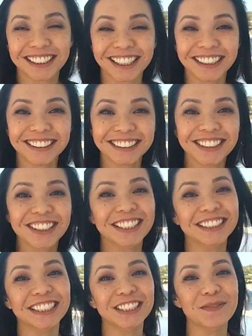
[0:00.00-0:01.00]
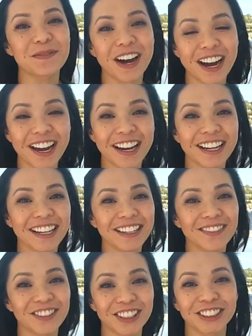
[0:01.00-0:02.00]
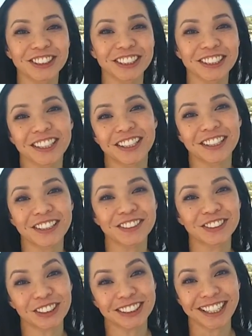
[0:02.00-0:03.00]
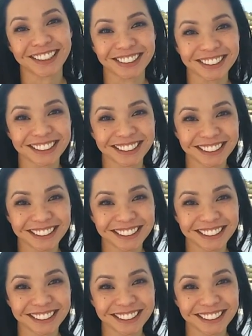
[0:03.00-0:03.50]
Yeah. So this is my version of street tacos.